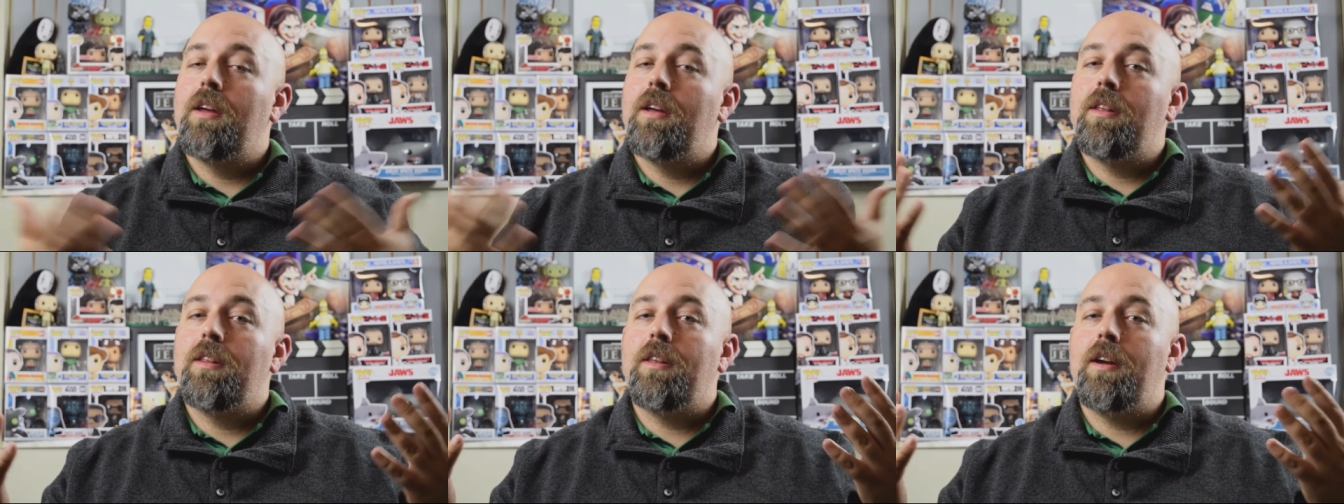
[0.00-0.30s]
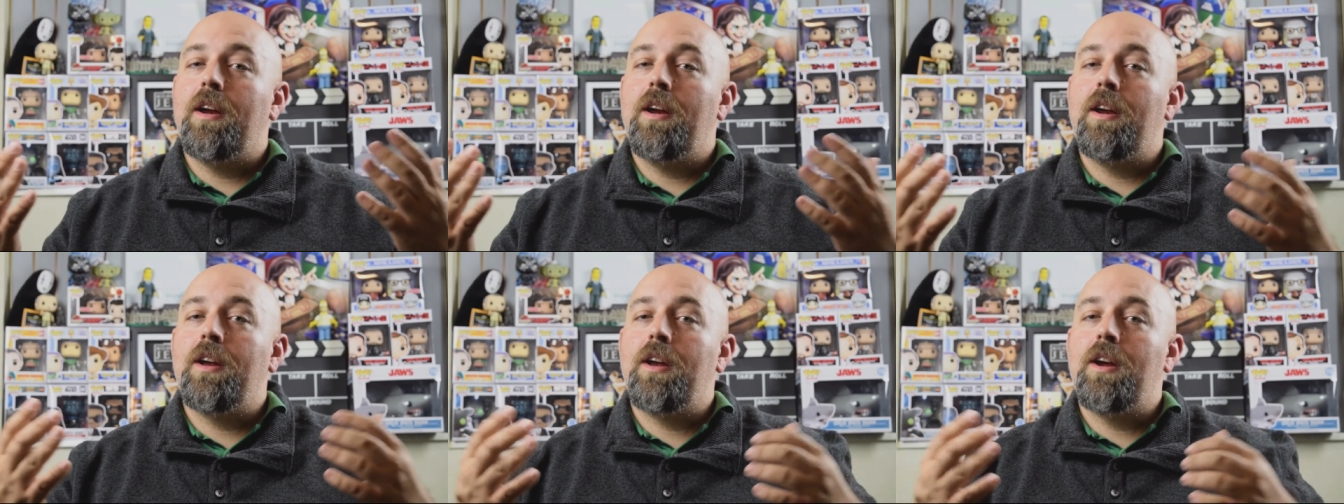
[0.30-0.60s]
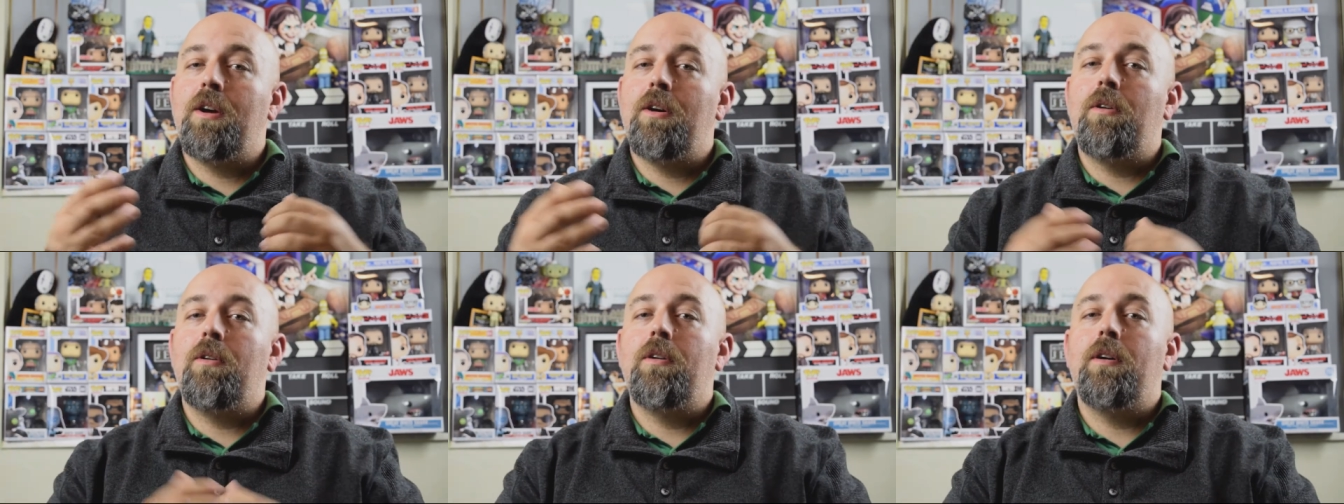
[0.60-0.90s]
there you
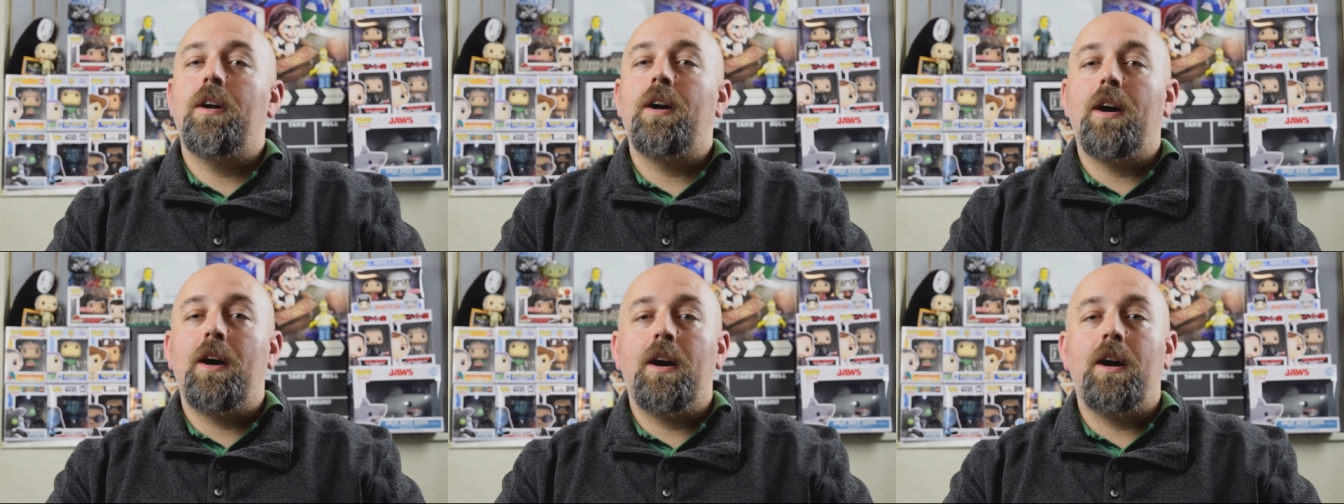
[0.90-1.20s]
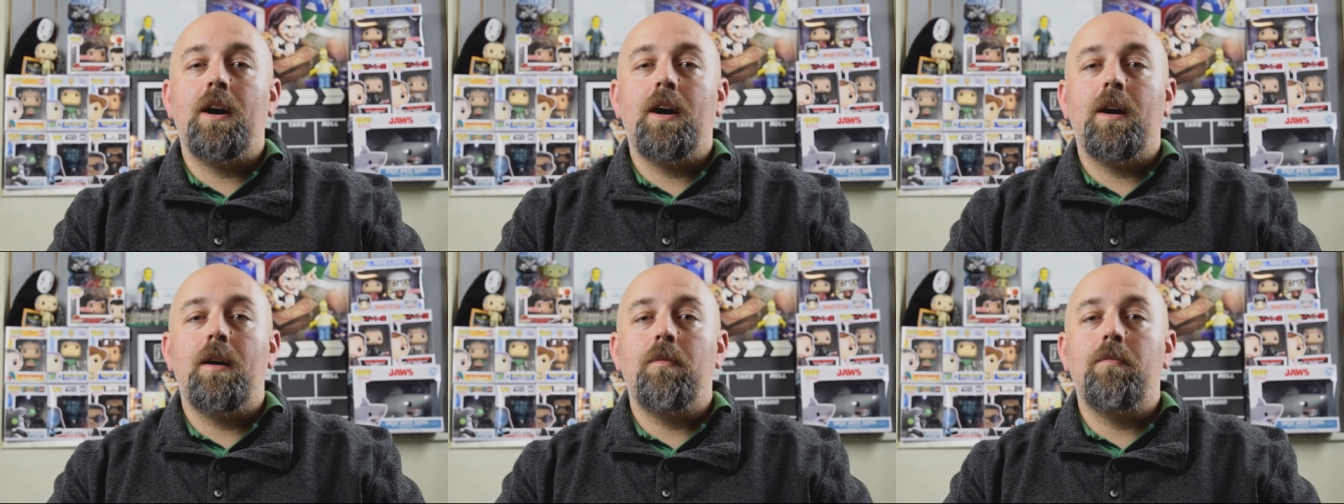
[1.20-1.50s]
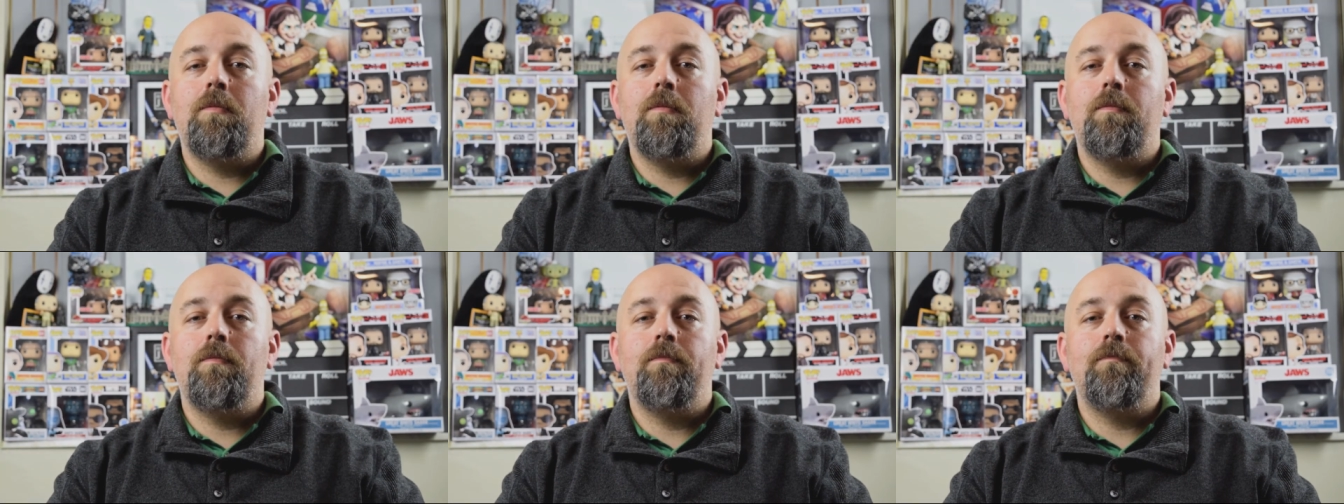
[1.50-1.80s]

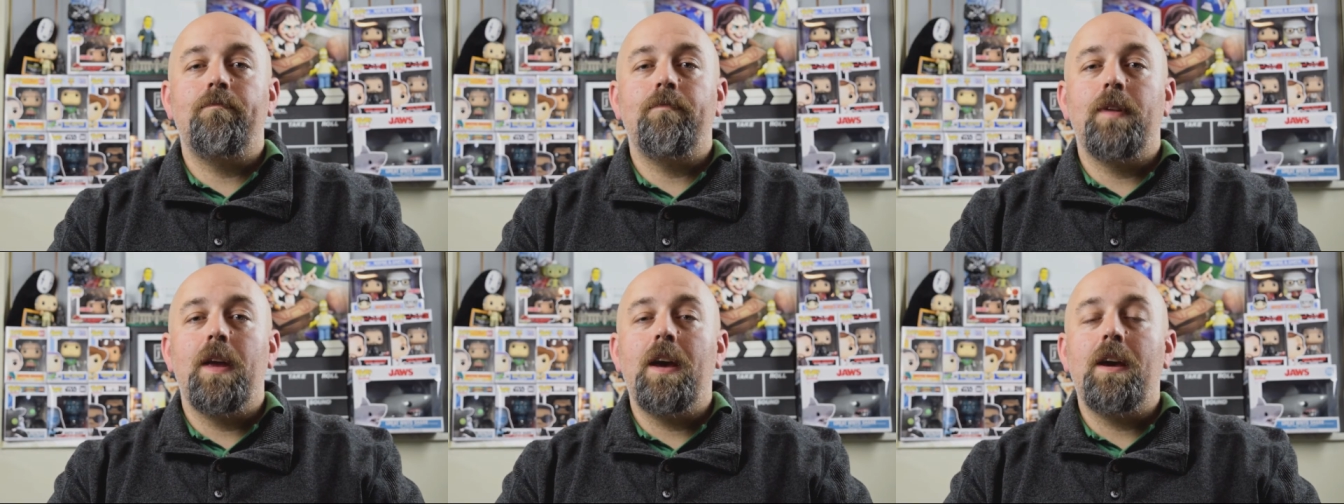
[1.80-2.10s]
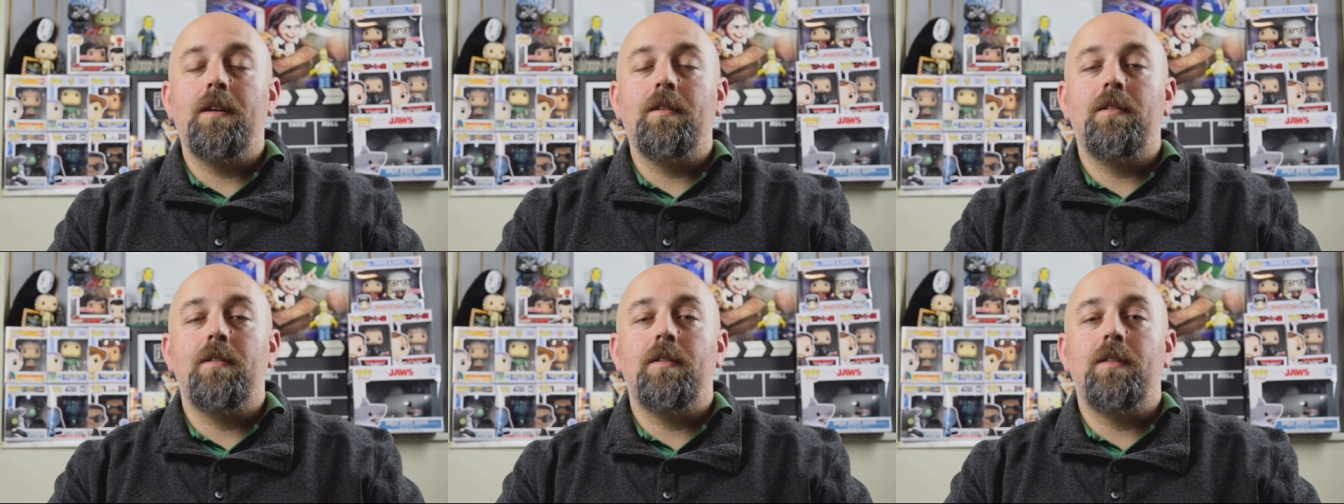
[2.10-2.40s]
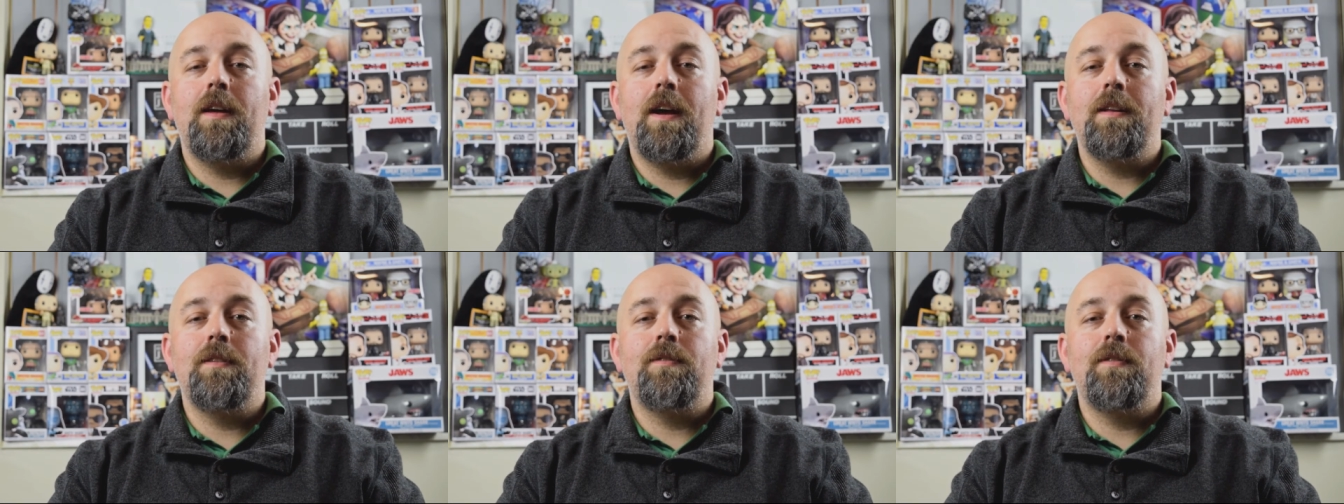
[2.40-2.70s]
go. Yeah,
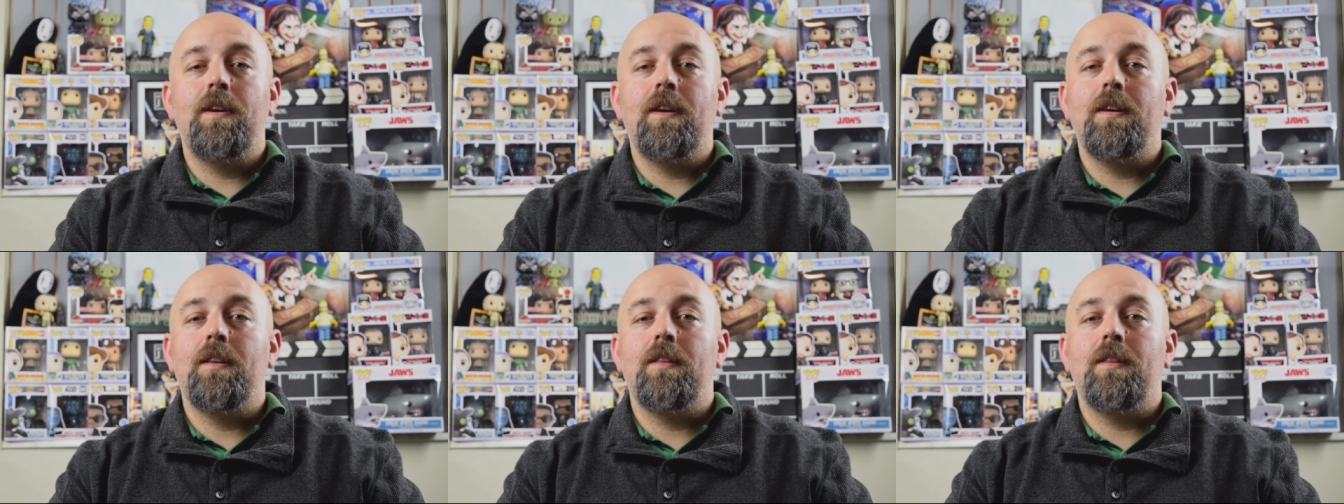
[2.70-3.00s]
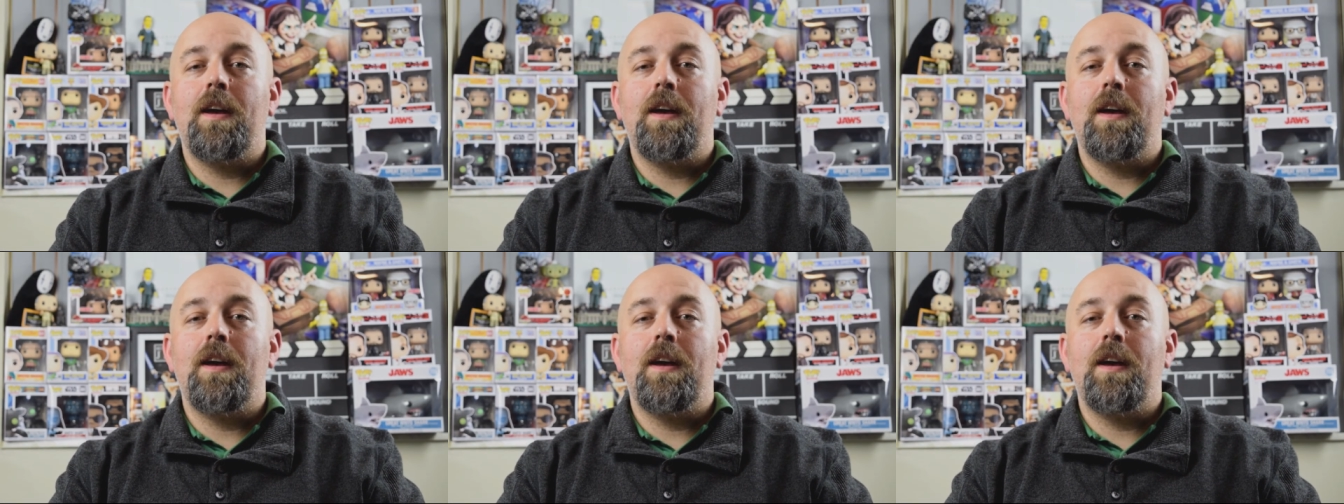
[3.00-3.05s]
that's it.